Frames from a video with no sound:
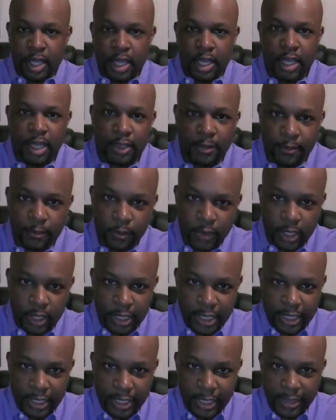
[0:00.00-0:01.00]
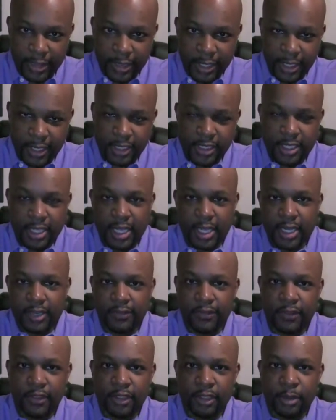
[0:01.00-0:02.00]
Well, I think it's kind
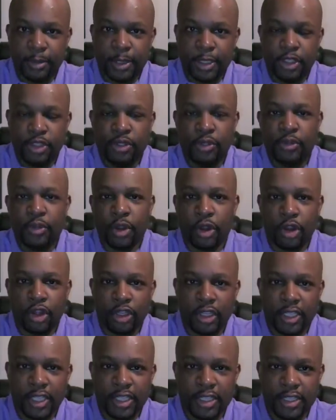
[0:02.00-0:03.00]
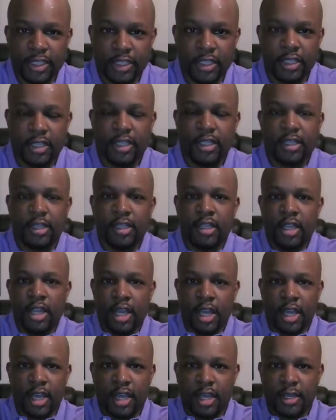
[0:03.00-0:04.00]
of a little bit too early to
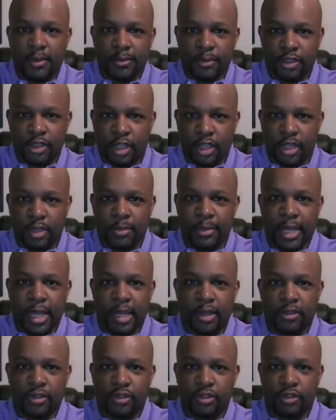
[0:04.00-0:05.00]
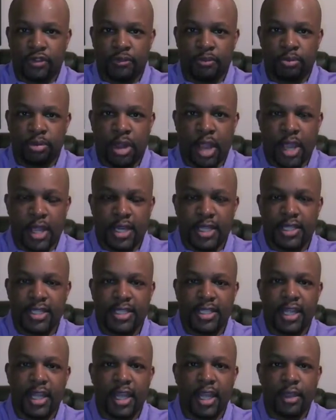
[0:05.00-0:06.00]
talk about sort of Pridie
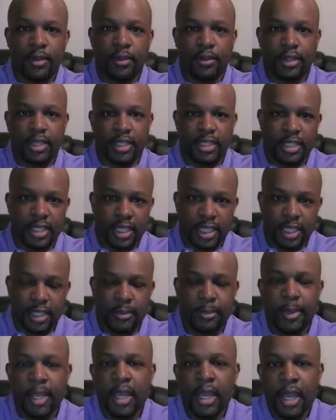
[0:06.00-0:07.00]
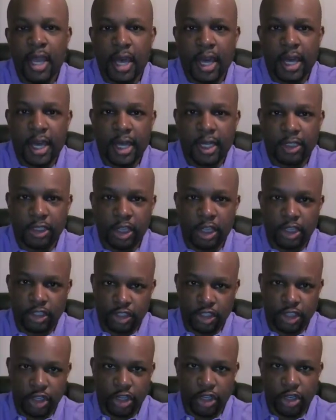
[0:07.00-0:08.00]
staying with the team long
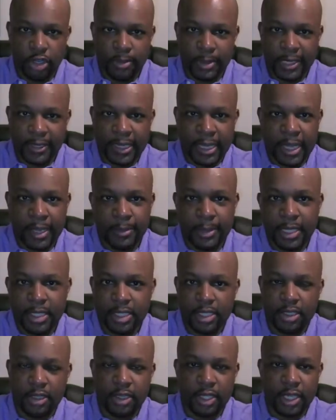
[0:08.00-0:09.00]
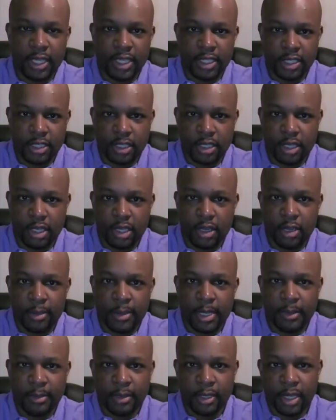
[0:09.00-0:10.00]
term. I commented on this on
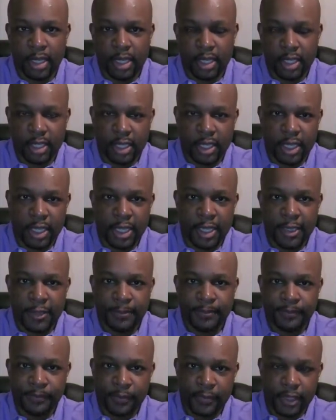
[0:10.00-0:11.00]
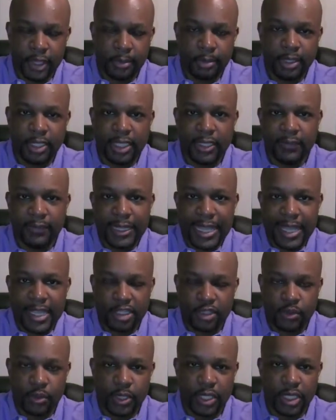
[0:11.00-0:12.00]
my blog, I believe
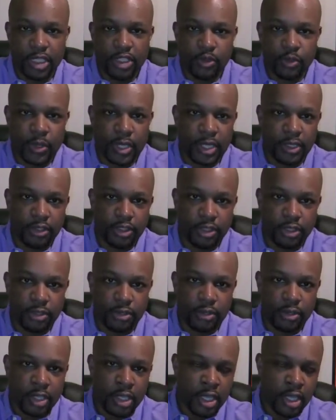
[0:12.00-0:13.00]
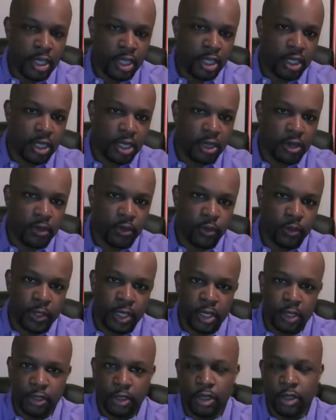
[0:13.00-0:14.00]
last week as well, too. You know, we
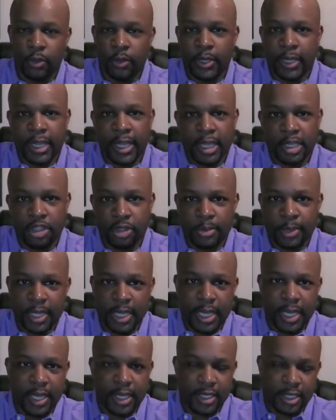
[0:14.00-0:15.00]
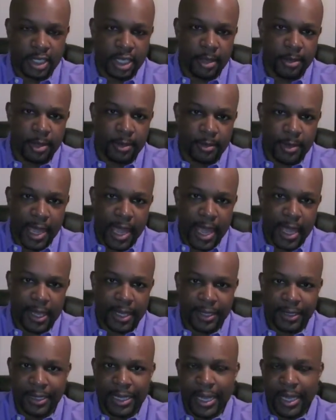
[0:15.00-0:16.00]
don't know when Angel Pagan is coming
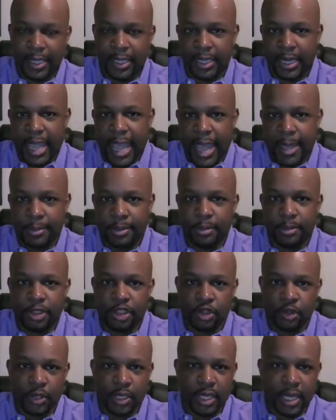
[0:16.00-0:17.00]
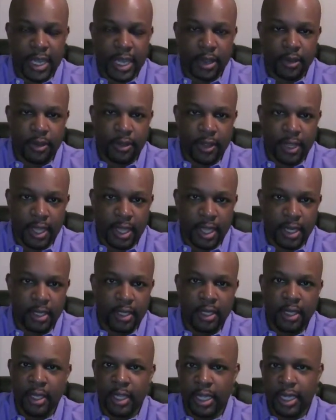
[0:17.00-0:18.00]
back. A lot could happen between now and then.
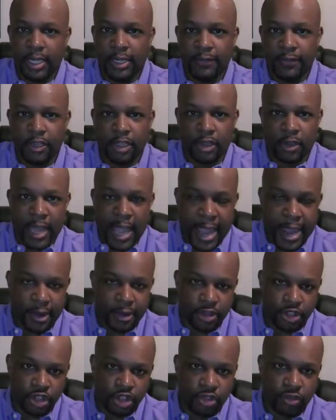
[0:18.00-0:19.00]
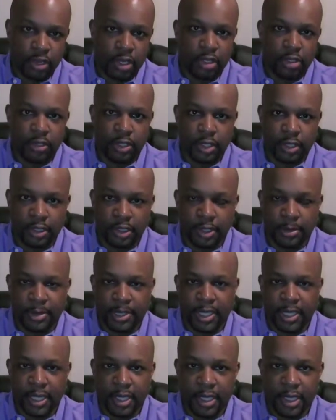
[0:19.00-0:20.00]
And even though Harris struggled here at the
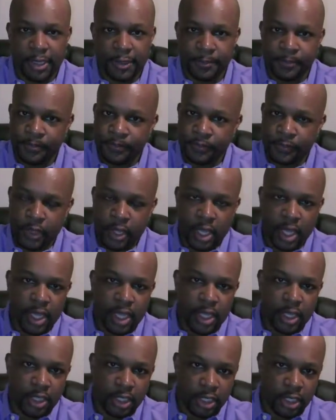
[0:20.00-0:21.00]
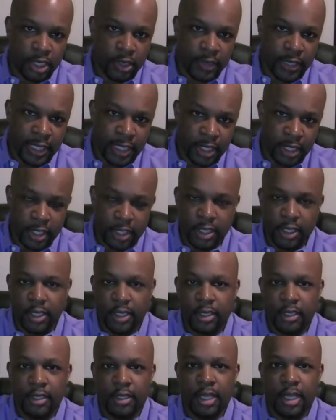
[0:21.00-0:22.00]
beginning, you know, he could
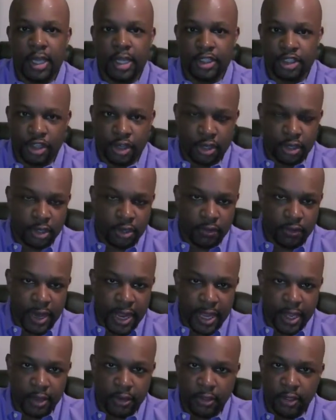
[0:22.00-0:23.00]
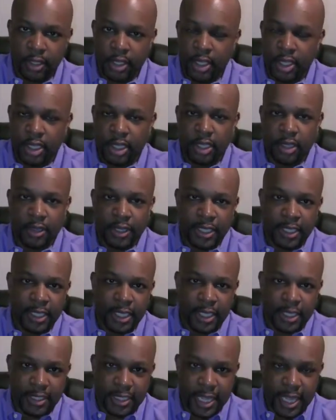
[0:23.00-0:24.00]
turn it around. You know, he
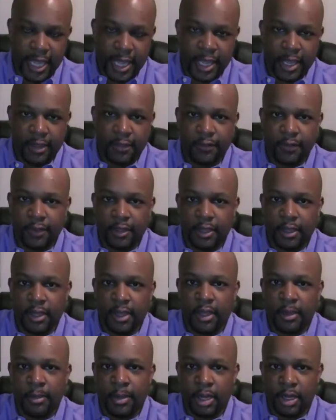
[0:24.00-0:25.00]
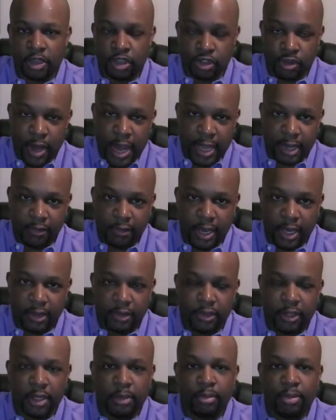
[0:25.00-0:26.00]
does have a better track
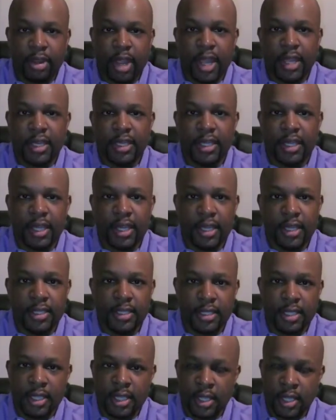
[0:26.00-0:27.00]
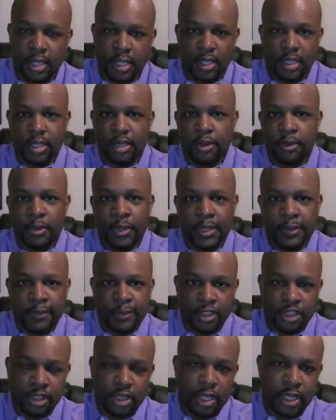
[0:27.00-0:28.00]
record than Pridie does. And, you know, we
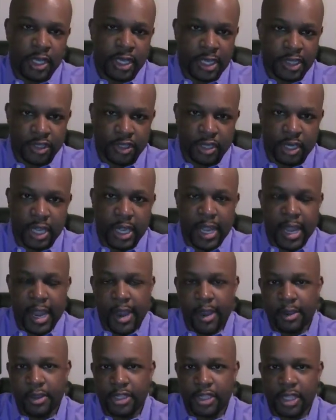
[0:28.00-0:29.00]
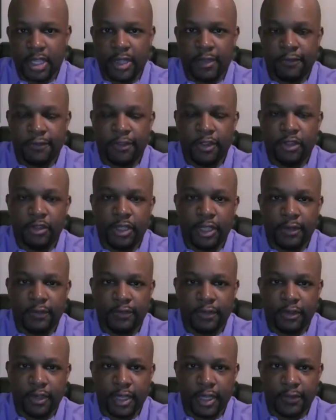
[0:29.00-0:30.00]
even saw it yesterday. Harris filled in
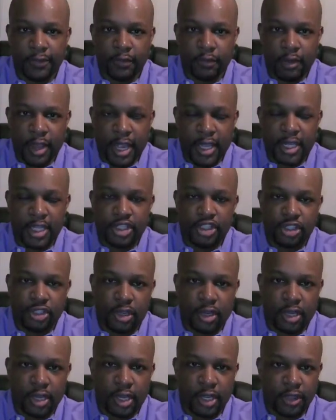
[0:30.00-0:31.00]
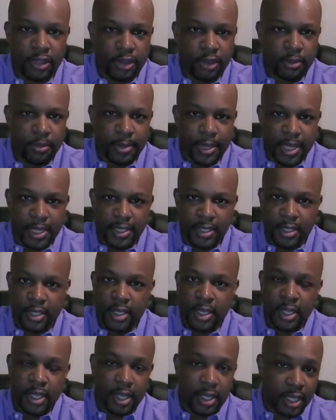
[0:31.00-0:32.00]
for David Wright. He started at third base,
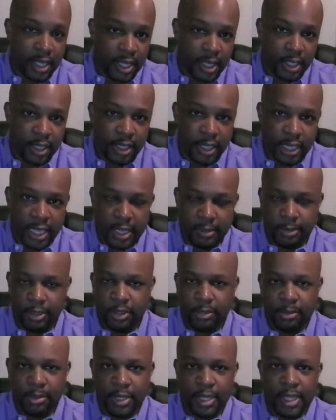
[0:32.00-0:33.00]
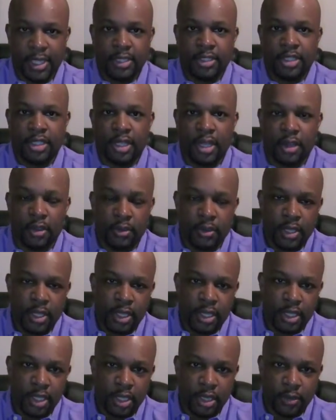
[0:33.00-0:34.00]
and he had a good game at the plate. So,
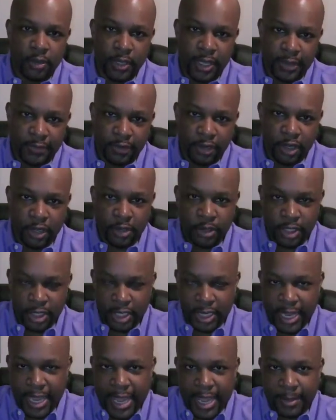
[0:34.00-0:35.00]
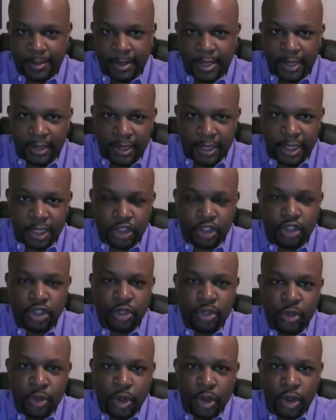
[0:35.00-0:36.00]
you know, we never know what's going to happen. I think it's
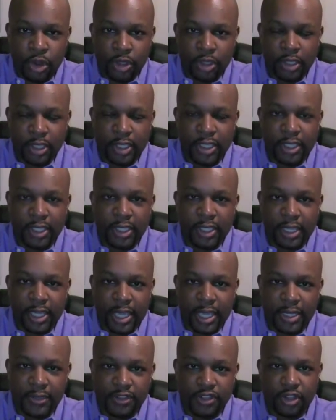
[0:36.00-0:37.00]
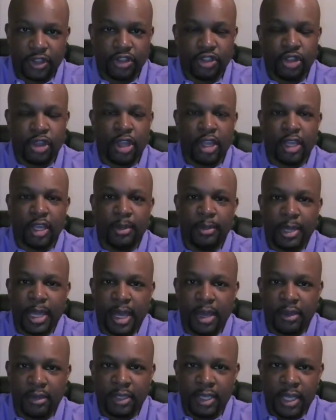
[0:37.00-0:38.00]
too early to kind of start talking
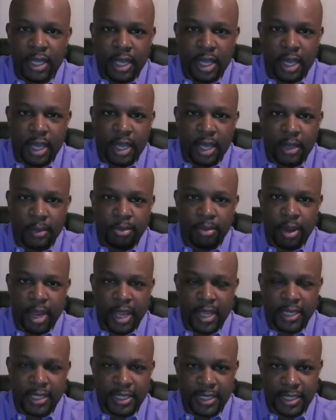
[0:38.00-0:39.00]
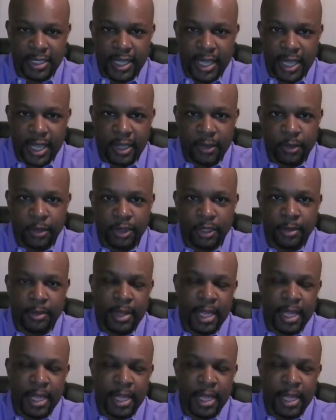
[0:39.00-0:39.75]
about Pridie staying with the